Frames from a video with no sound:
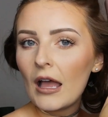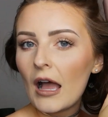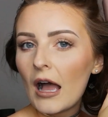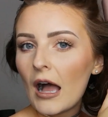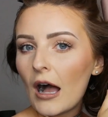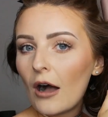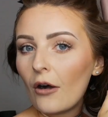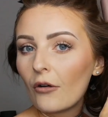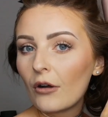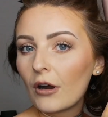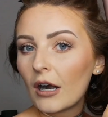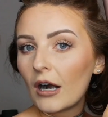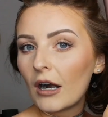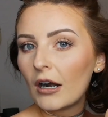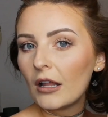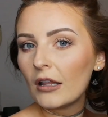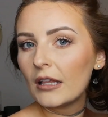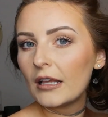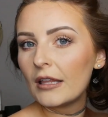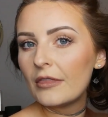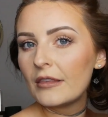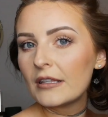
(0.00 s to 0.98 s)
I'll curl
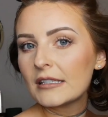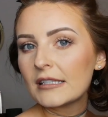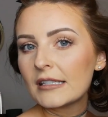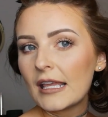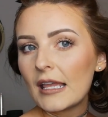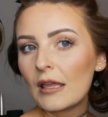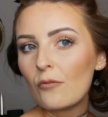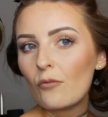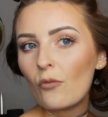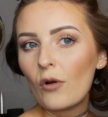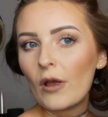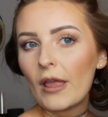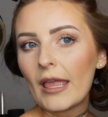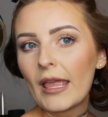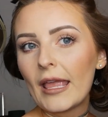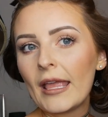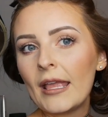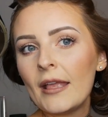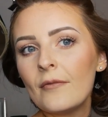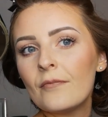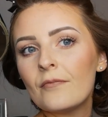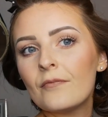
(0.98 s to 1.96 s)
it in the same way.